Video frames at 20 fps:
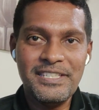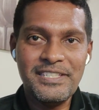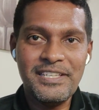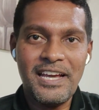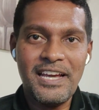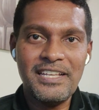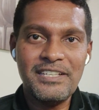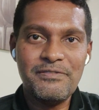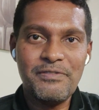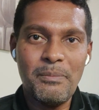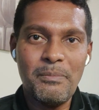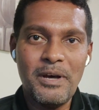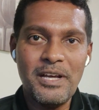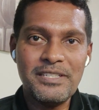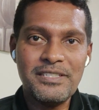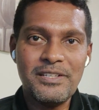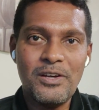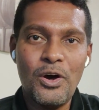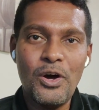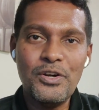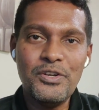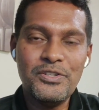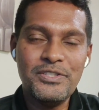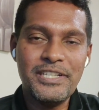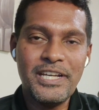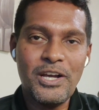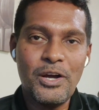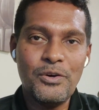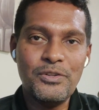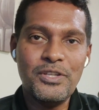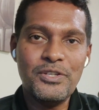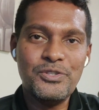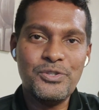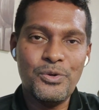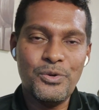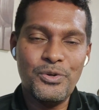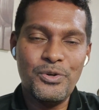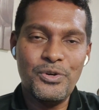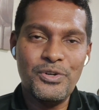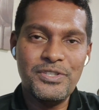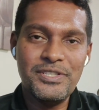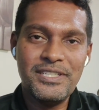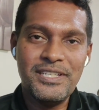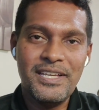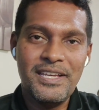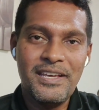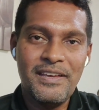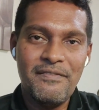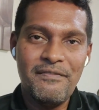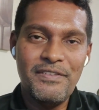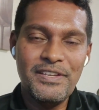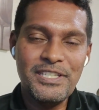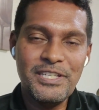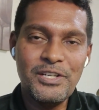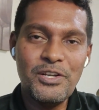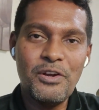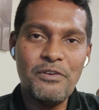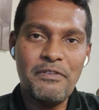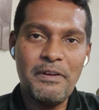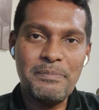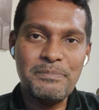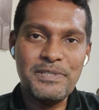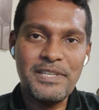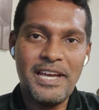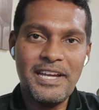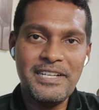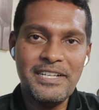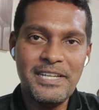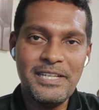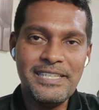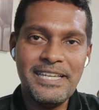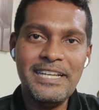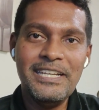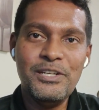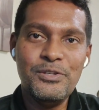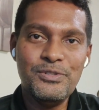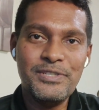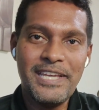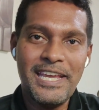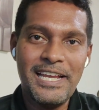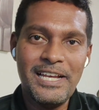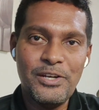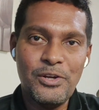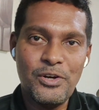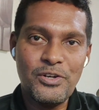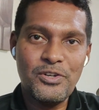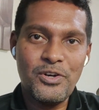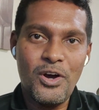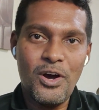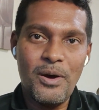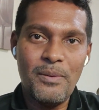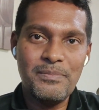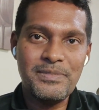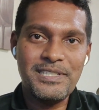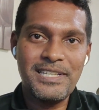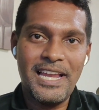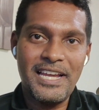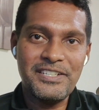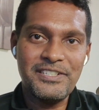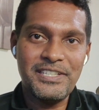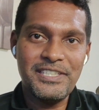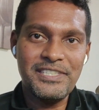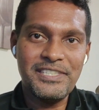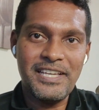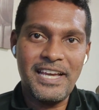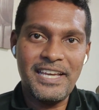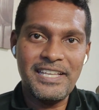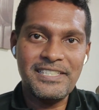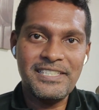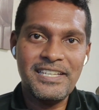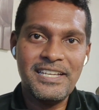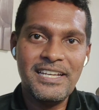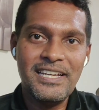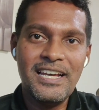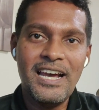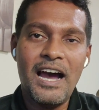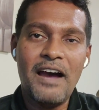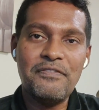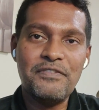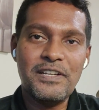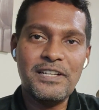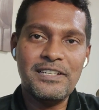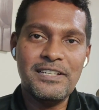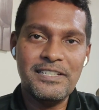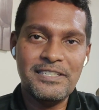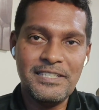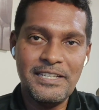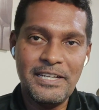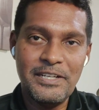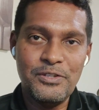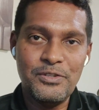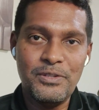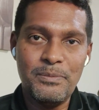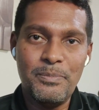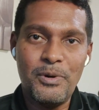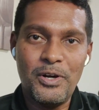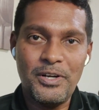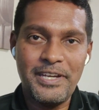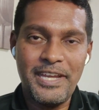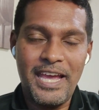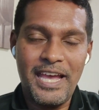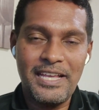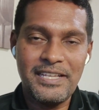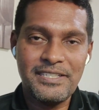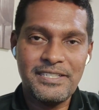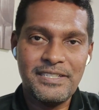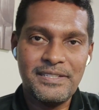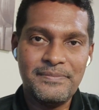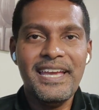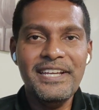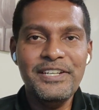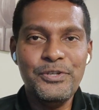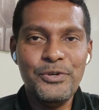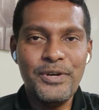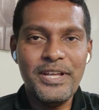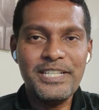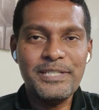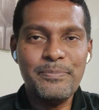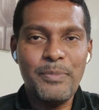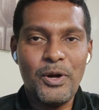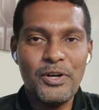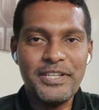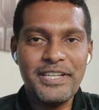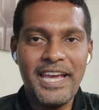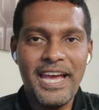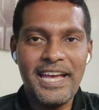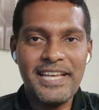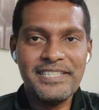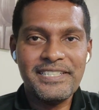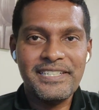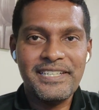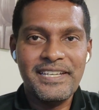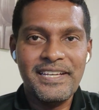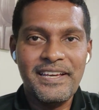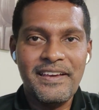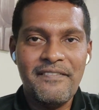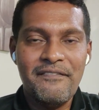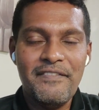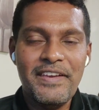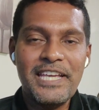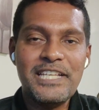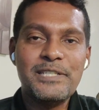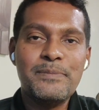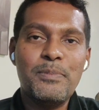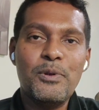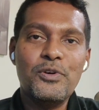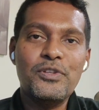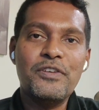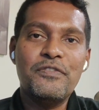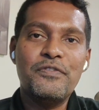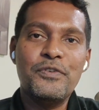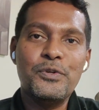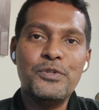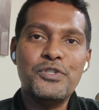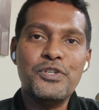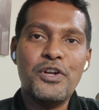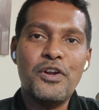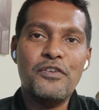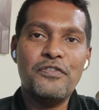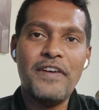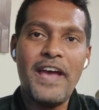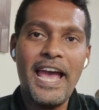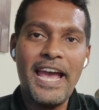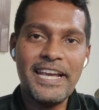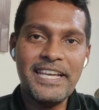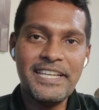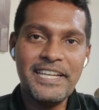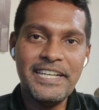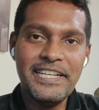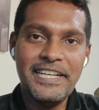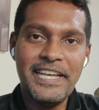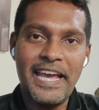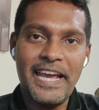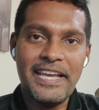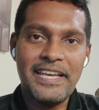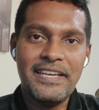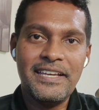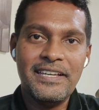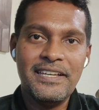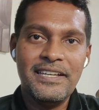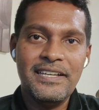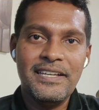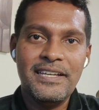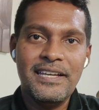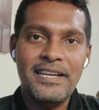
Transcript: insights from us or to check out the show notes, visit our website, seedtoscale.com/insights, after listening to the podcast. In today's podcast, we explore the future of agri-tech.